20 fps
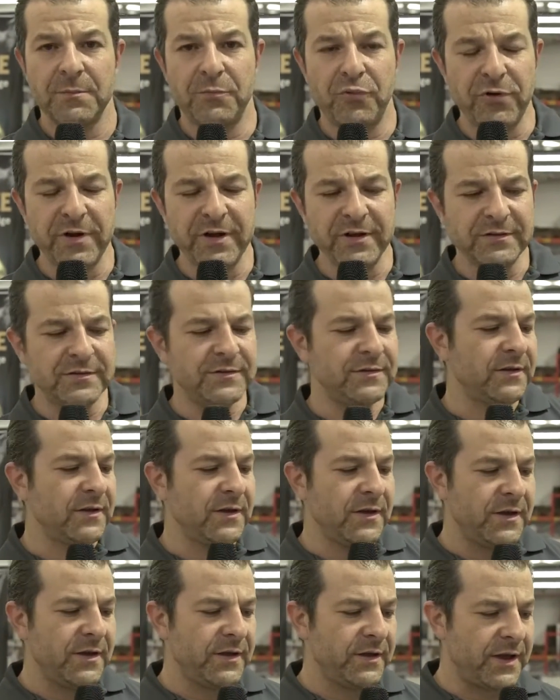Prints
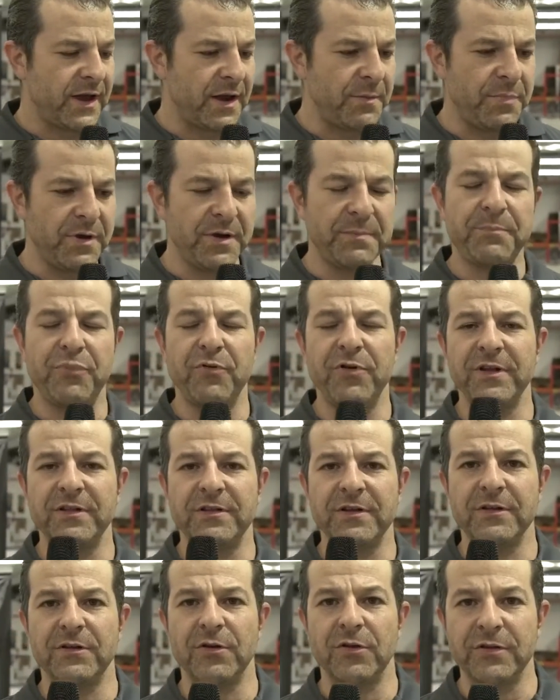can be
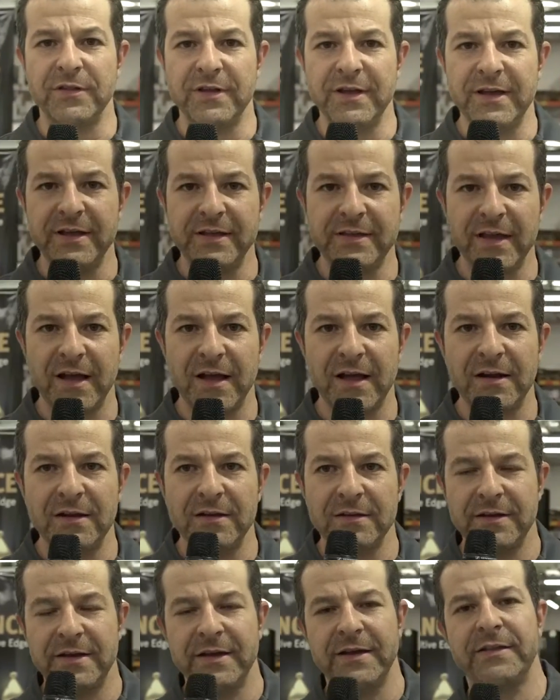printed on
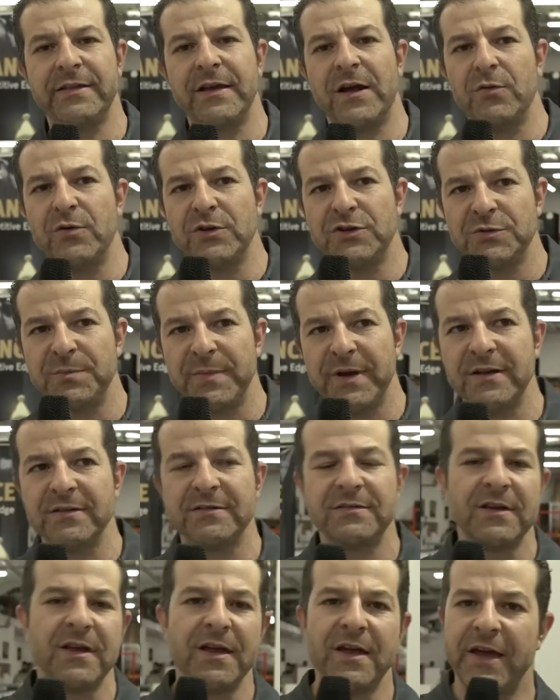digital, which
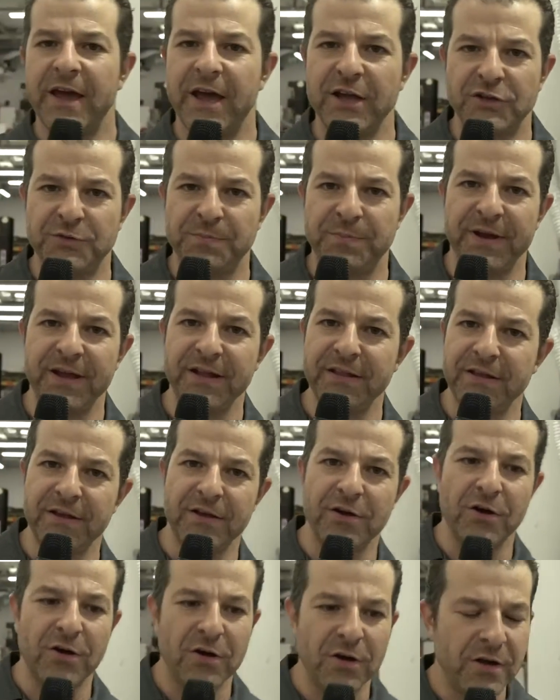means HP
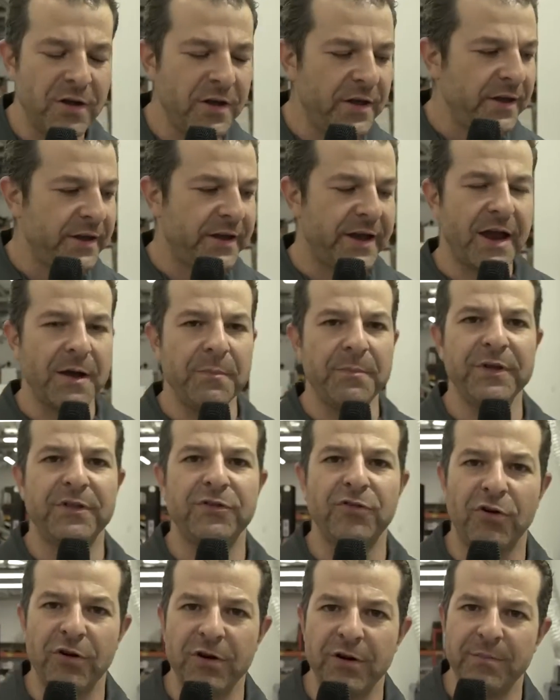Indigo, can be
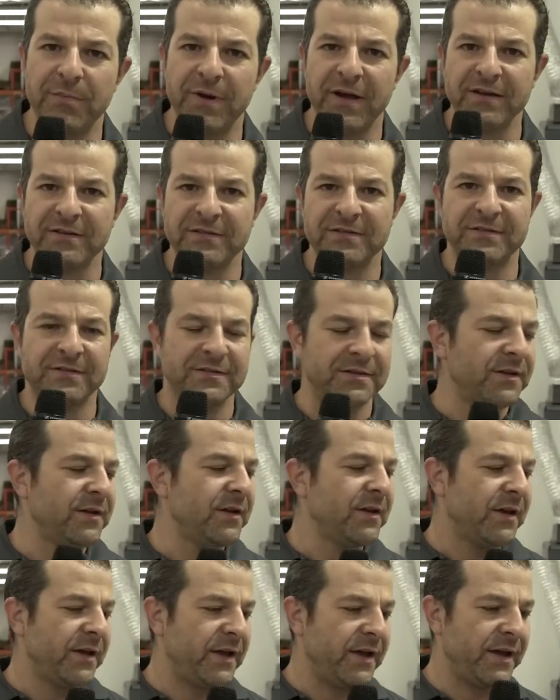toner-based
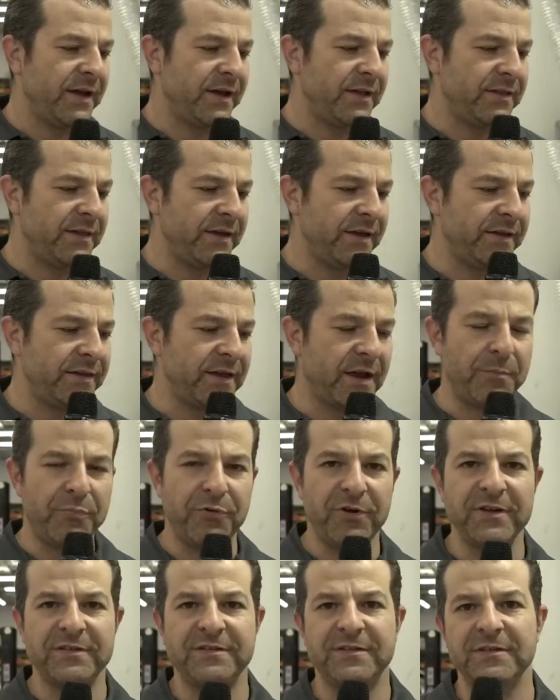digital
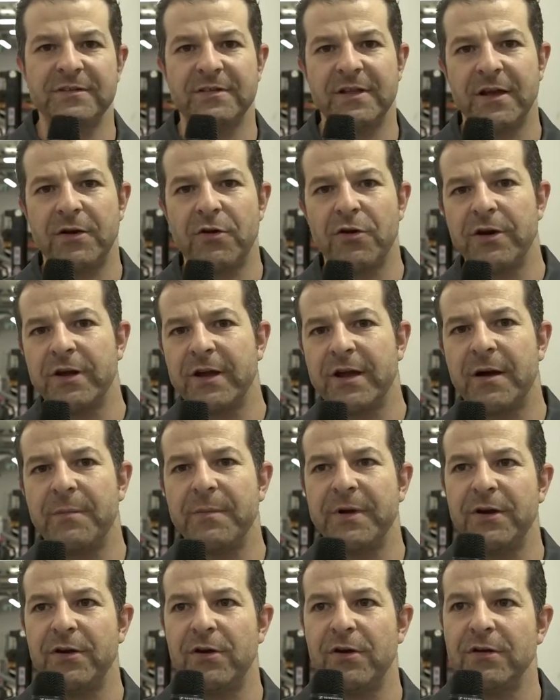presses like Konica
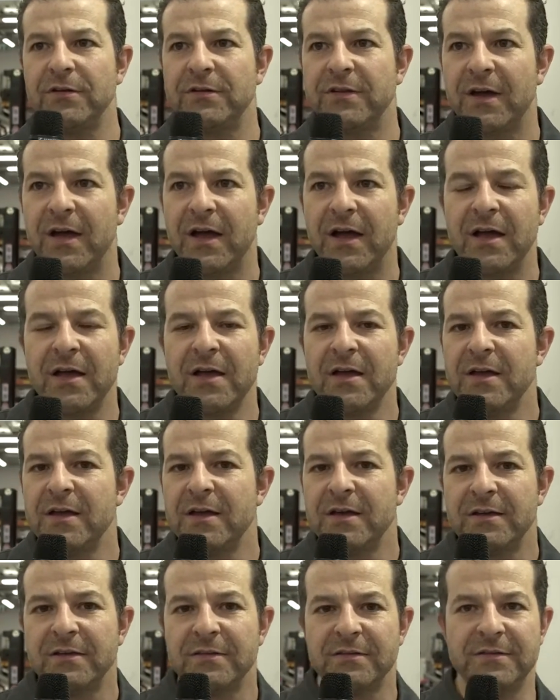Minolta,
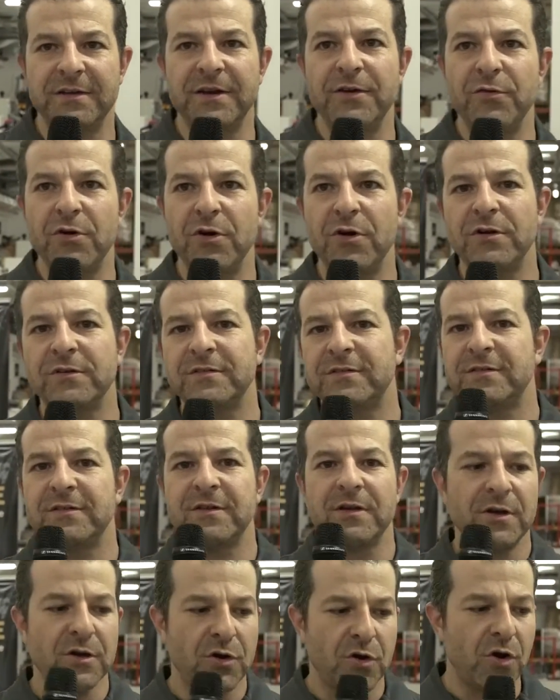Xerox,
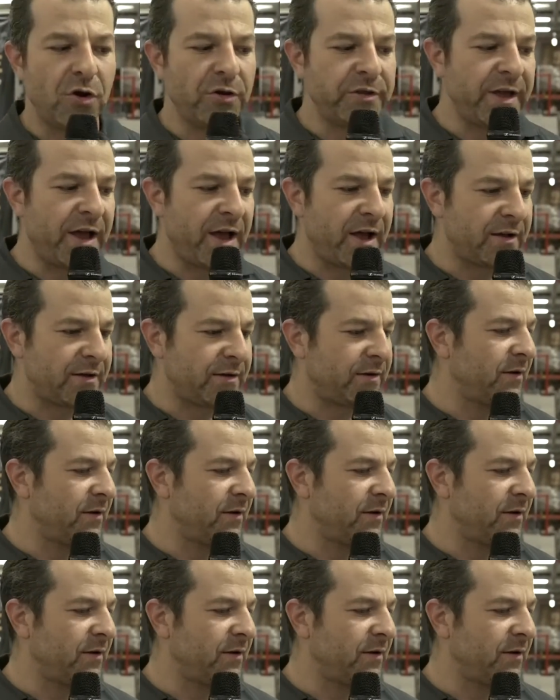Kodak,